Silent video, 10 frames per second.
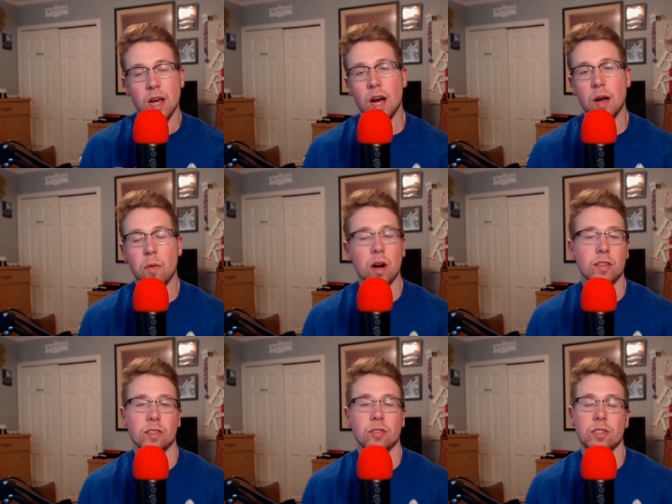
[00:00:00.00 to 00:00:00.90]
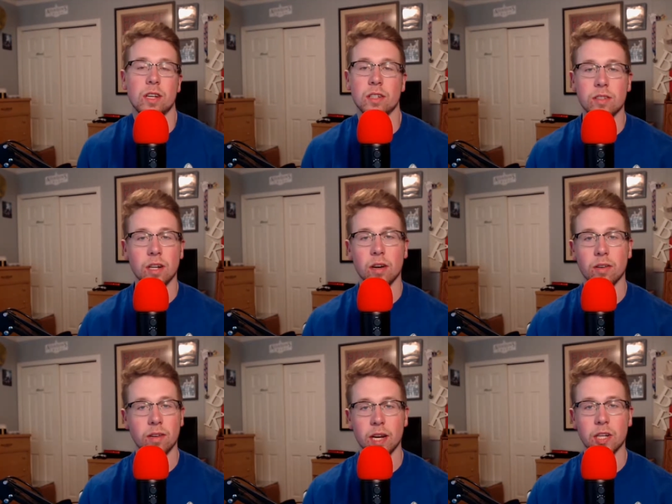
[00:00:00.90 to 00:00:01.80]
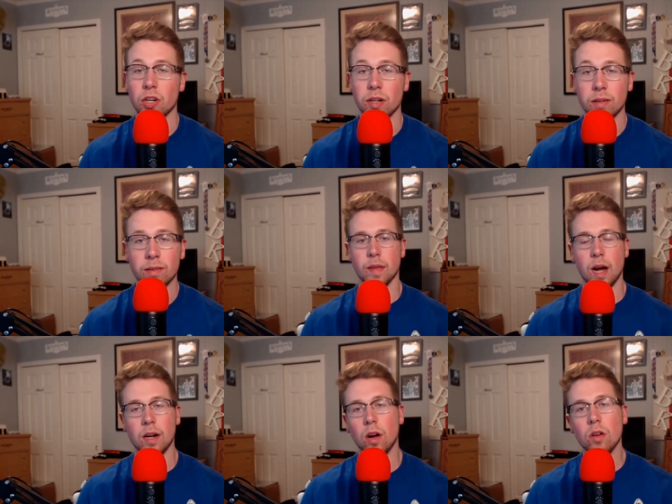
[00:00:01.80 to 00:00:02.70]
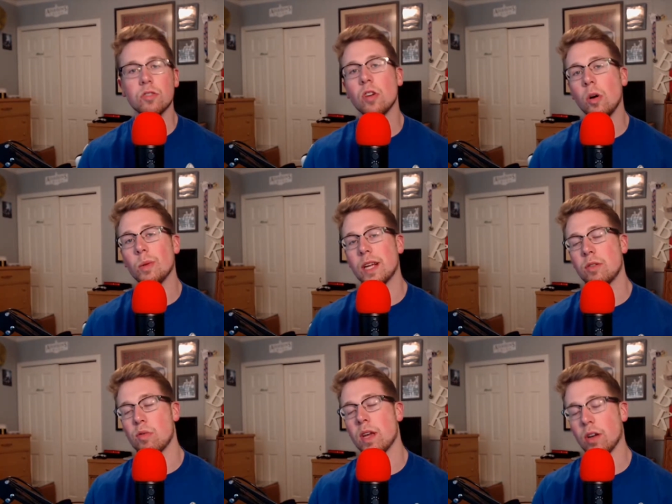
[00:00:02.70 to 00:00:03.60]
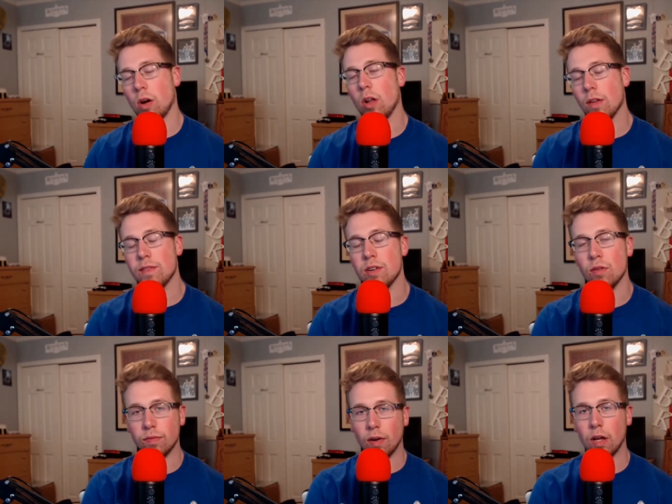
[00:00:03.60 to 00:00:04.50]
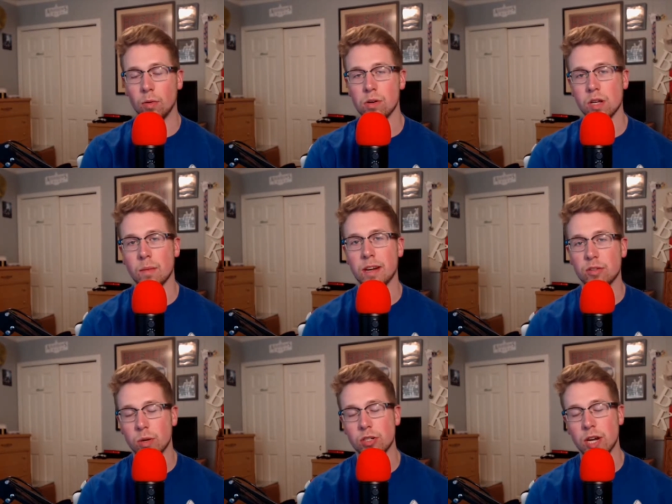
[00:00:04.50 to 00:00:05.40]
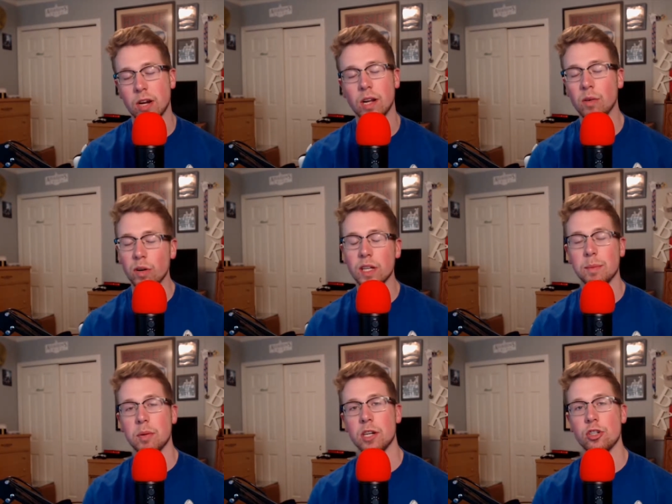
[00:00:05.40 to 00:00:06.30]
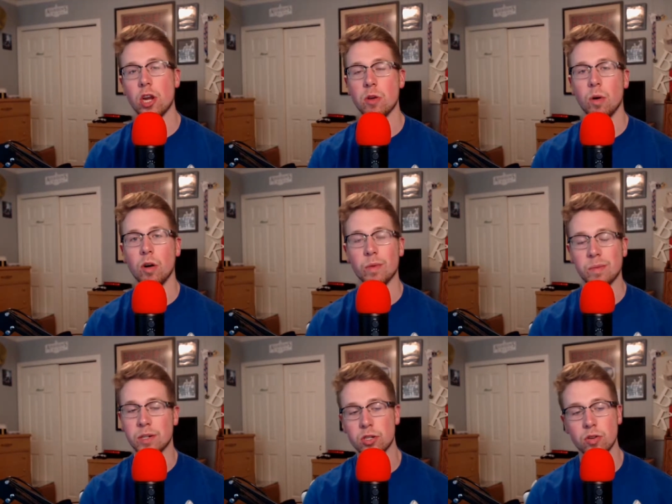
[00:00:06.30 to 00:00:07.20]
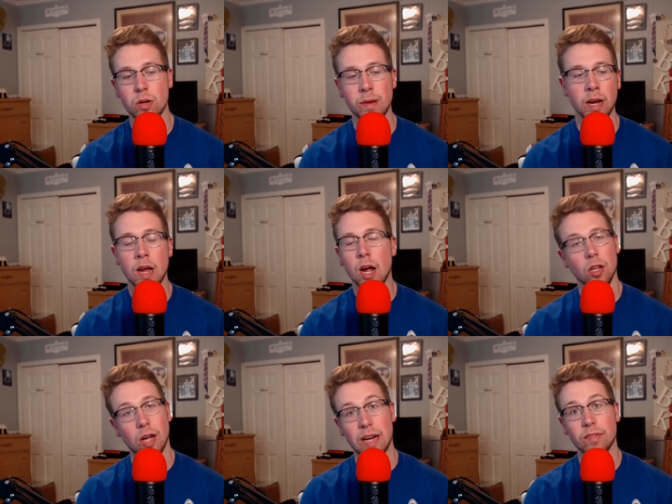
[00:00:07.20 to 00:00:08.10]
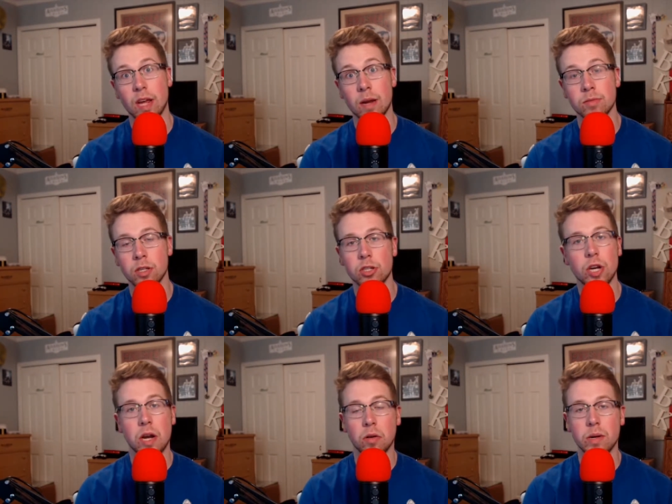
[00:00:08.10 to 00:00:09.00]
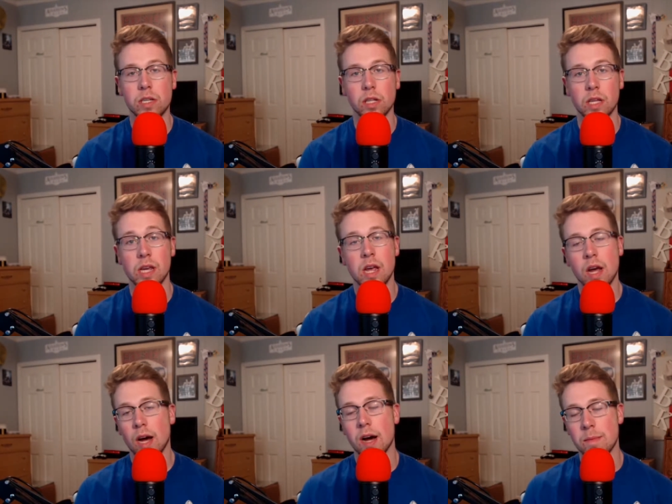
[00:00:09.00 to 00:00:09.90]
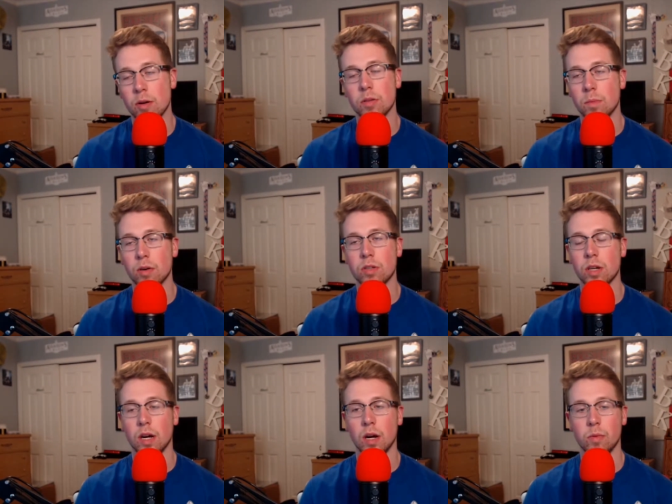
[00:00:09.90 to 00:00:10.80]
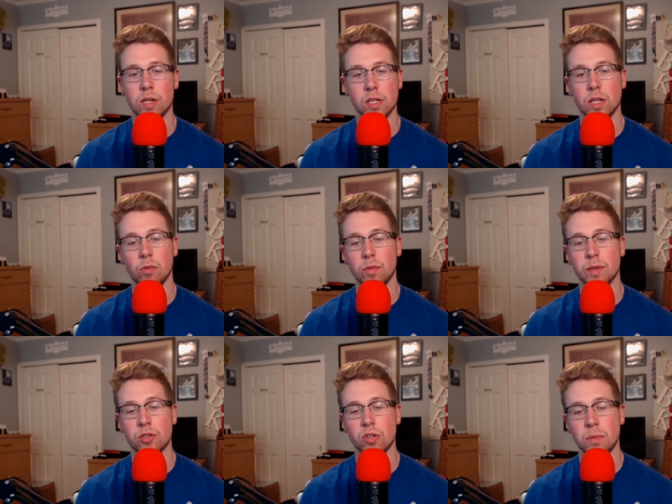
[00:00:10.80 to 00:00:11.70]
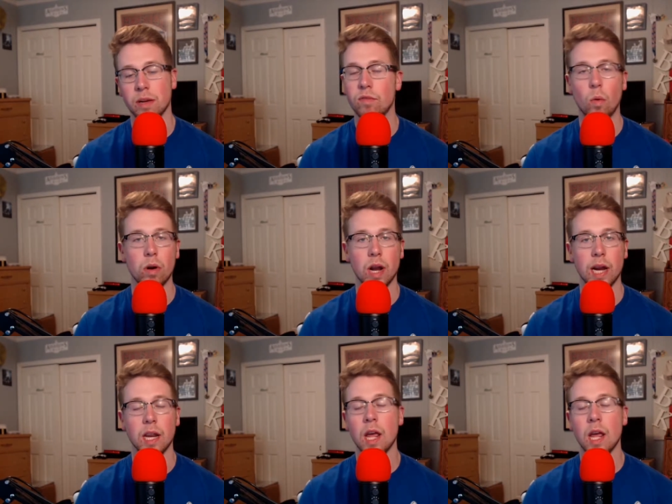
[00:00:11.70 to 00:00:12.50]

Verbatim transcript: I wanted to, just because, you know, I could. I'd also like to thank all of the new followers on my Twitch channel. I really appreciate you all. We've been streaming a lot of games on the channel recently. Uh, most most uh, recently, we've been streaming Fortnite